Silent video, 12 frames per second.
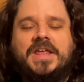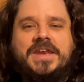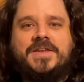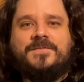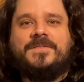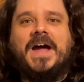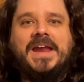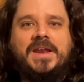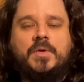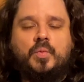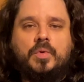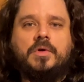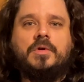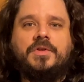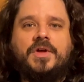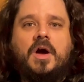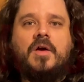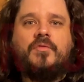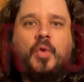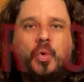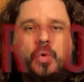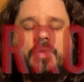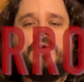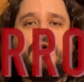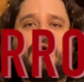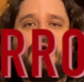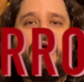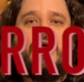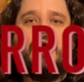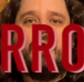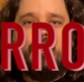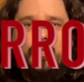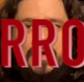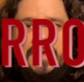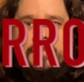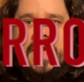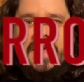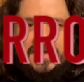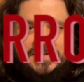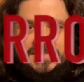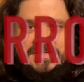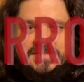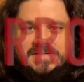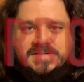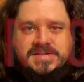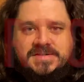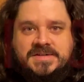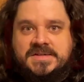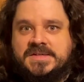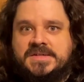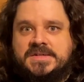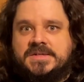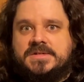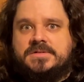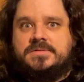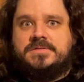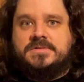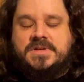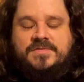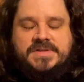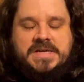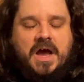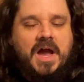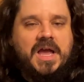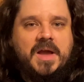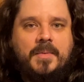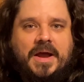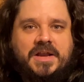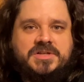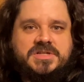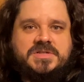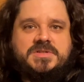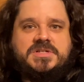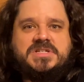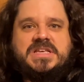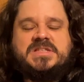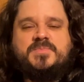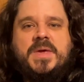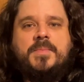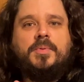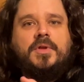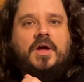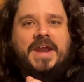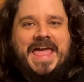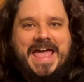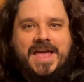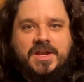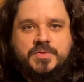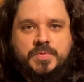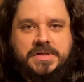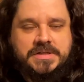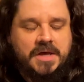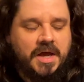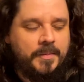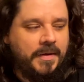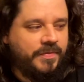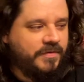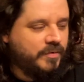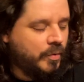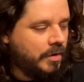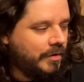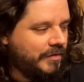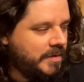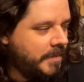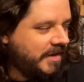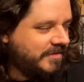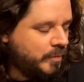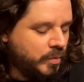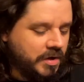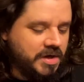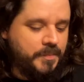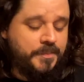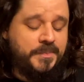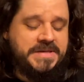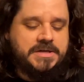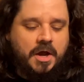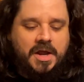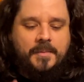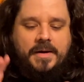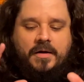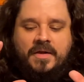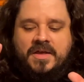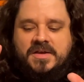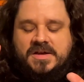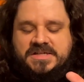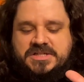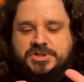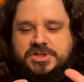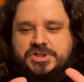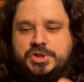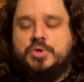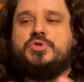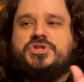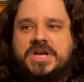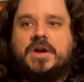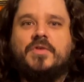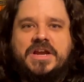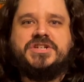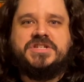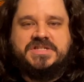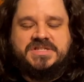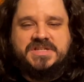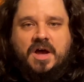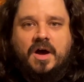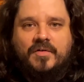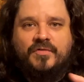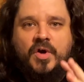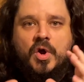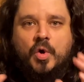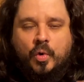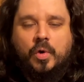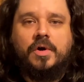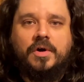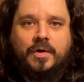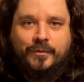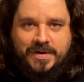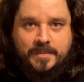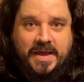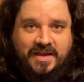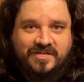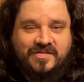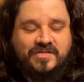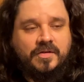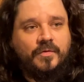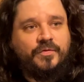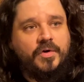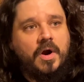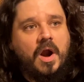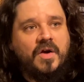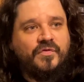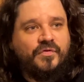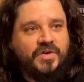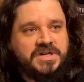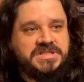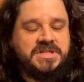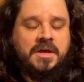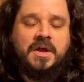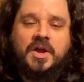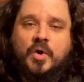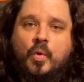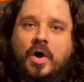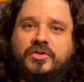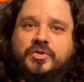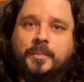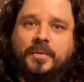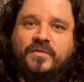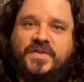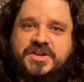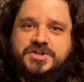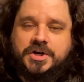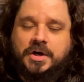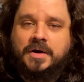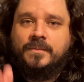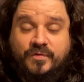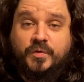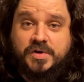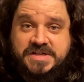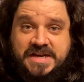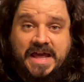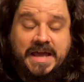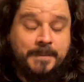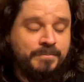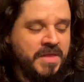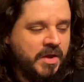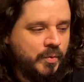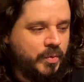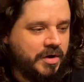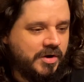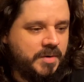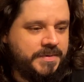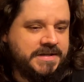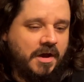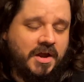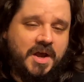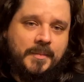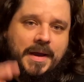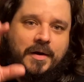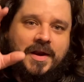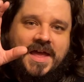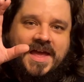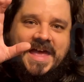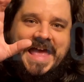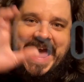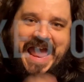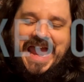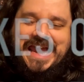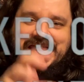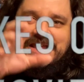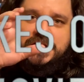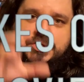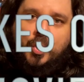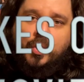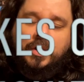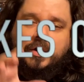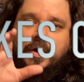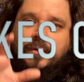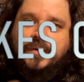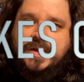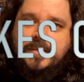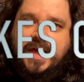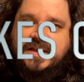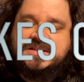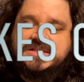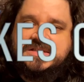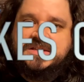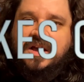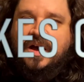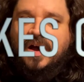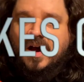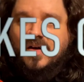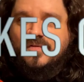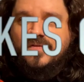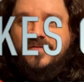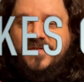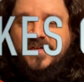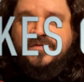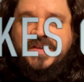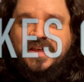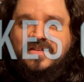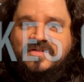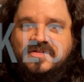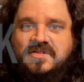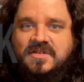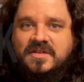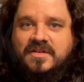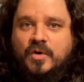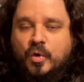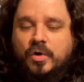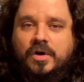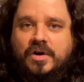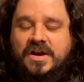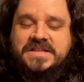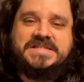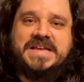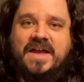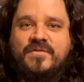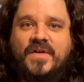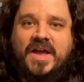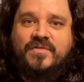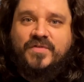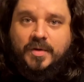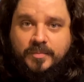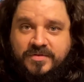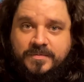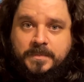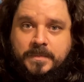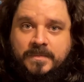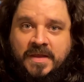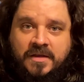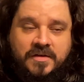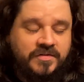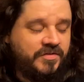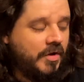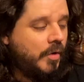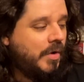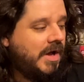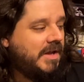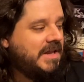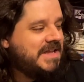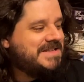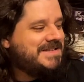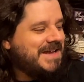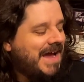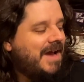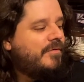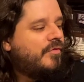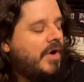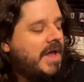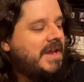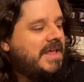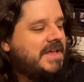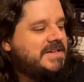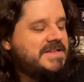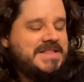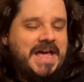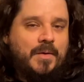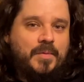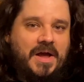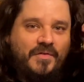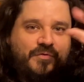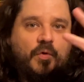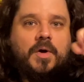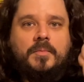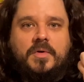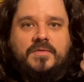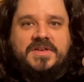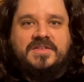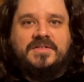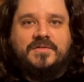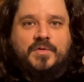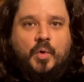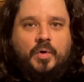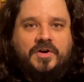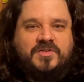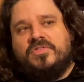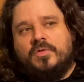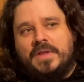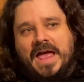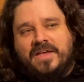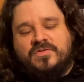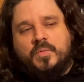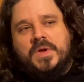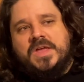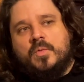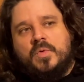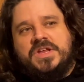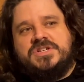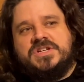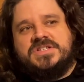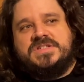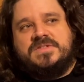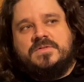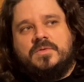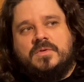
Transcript: and divided world of horror remakes. Ooh, even talking about it just gets people on edge when you talk about these horror remakes. And we're going to be talking about essentially two generations of horror remakes. So for our first quadruple feature for tonight, we are going to be talking about 80s horror remakes of 50s horror and sci-fi films. So let's dive right into that. We got 4 movies, of course. So last week, we just